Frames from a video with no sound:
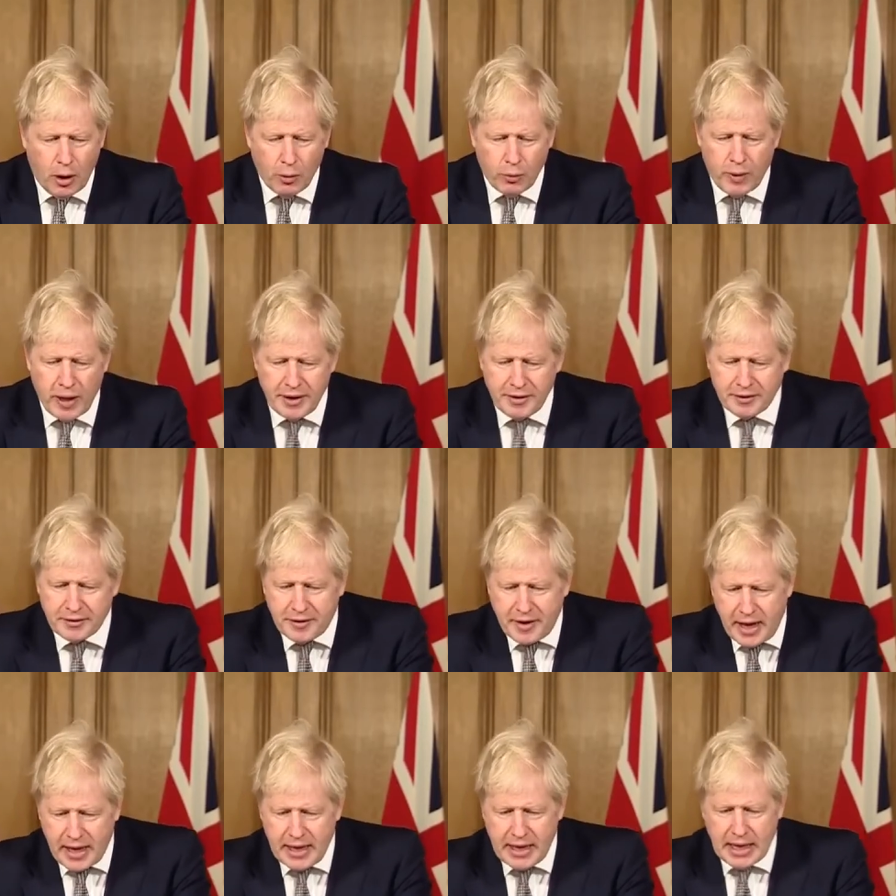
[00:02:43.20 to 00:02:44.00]
On
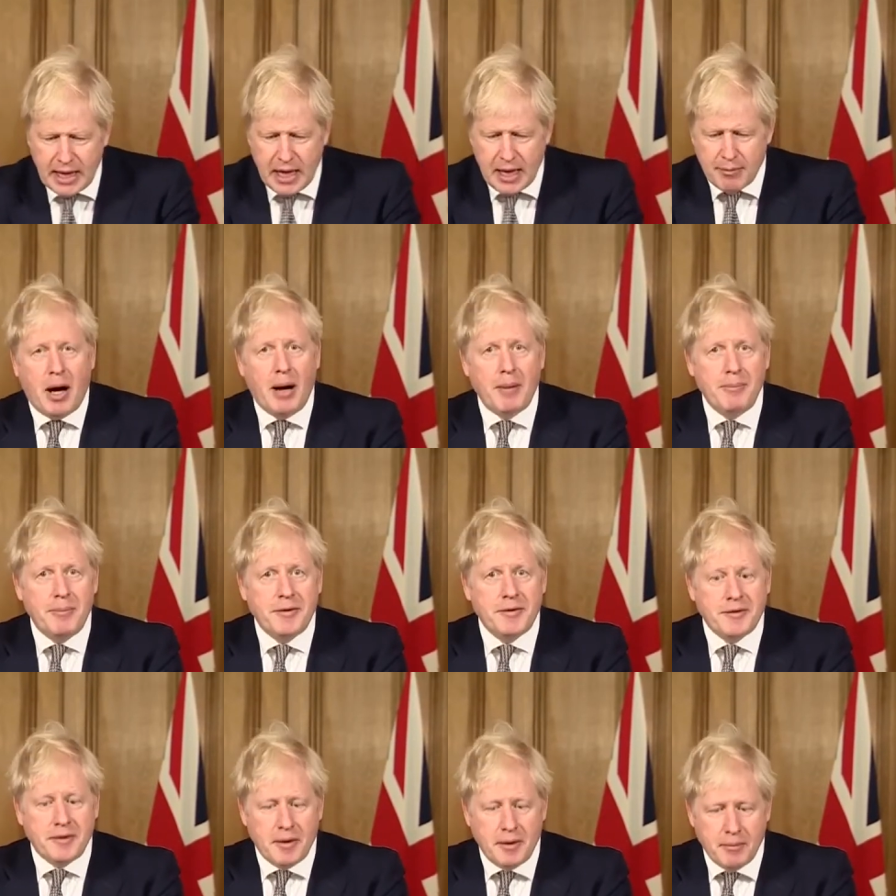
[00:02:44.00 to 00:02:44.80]
Wednesday,
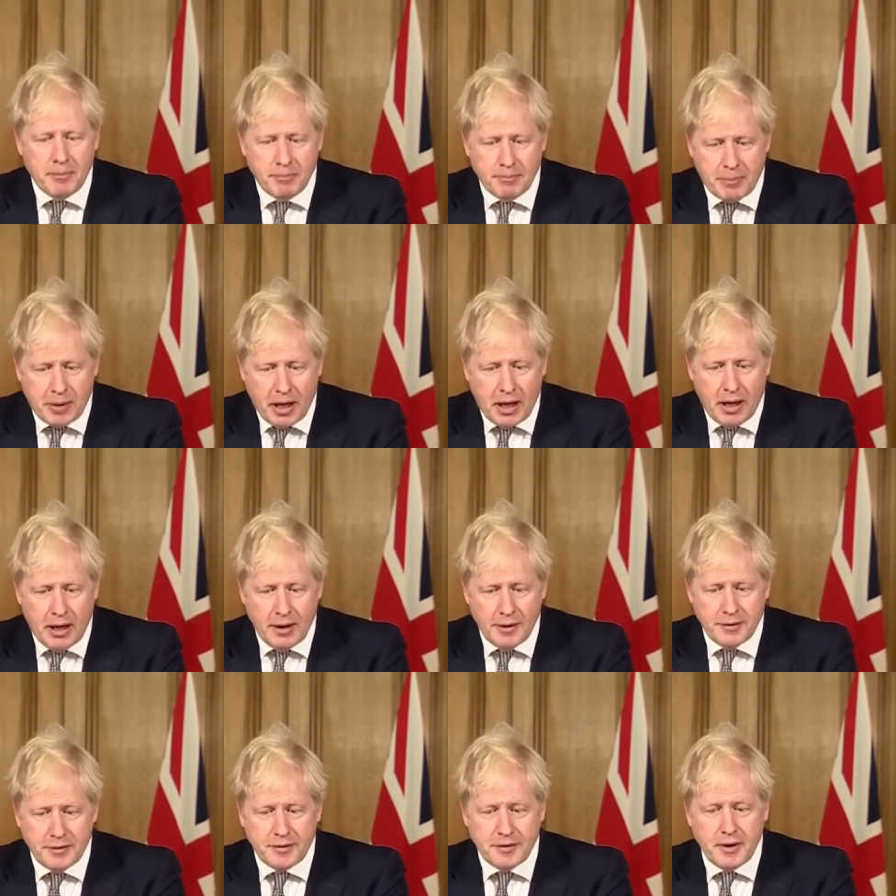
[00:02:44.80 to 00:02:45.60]
pubs,
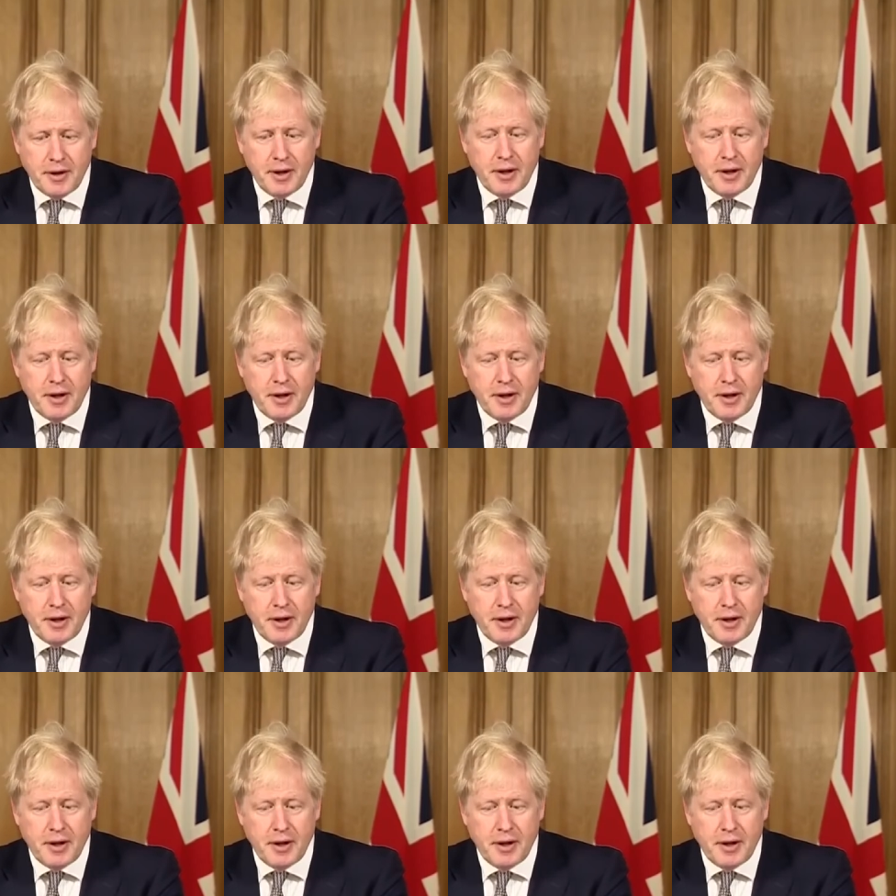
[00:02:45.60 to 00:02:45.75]
bars,